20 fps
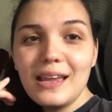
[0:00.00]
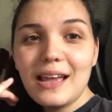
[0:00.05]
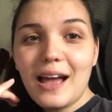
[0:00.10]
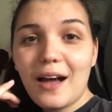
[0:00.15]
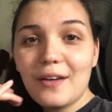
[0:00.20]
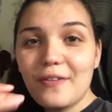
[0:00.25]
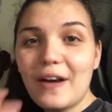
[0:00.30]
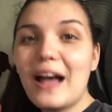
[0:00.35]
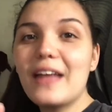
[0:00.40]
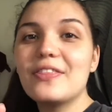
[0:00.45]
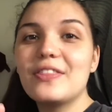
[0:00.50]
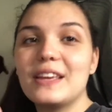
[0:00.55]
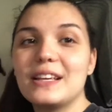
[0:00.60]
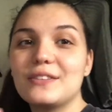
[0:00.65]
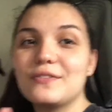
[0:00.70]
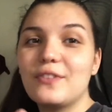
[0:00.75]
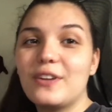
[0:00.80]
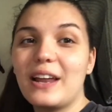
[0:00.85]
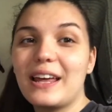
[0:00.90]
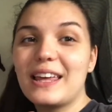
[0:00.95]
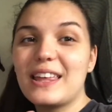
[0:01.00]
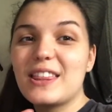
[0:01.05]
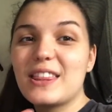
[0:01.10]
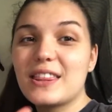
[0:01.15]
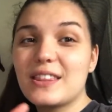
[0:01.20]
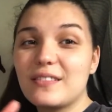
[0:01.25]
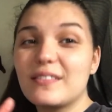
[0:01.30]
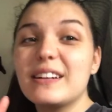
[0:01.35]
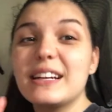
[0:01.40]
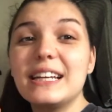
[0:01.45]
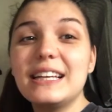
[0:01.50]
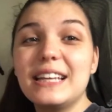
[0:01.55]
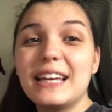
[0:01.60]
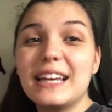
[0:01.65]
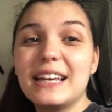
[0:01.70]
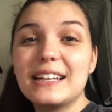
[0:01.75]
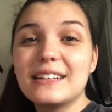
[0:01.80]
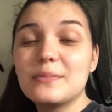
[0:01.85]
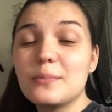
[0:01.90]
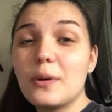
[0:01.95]
I've had this for like three
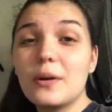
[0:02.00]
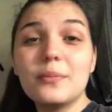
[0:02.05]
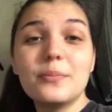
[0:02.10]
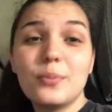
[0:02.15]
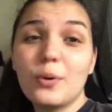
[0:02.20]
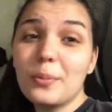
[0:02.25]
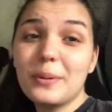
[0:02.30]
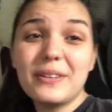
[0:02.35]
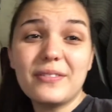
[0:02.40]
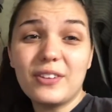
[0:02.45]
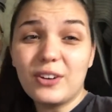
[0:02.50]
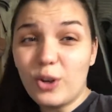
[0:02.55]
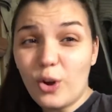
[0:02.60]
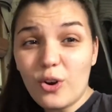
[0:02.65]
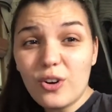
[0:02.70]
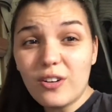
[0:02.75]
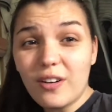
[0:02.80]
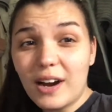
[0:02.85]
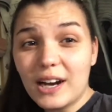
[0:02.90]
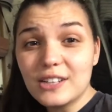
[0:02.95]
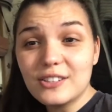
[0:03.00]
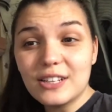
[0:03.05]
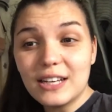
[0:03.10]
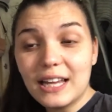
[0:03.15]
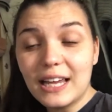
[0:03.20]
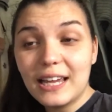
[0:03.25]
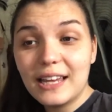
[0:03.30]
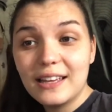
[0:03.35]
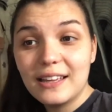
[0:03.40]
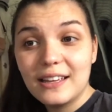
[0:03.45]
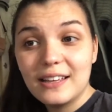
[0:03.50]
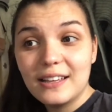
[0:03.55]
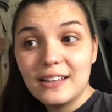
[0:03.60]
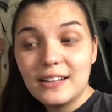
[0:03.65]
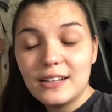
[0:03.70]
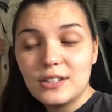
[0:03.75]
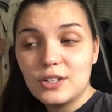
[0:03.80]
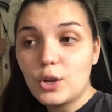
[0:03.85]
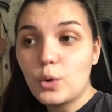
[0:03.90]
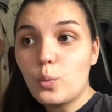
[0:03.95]
years, or oh, probably even longer actually.
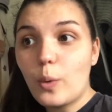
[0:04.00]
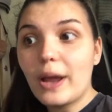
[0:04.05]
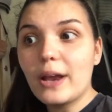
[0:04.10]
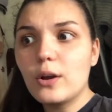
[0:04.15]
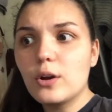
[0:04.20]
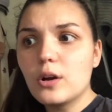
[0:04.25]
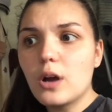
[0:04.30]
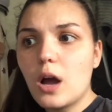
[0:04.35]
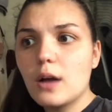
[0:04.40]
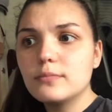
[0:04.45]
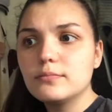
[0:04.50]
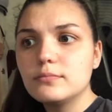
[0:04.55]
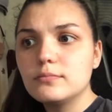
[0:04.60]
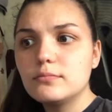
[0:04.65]
No, way longer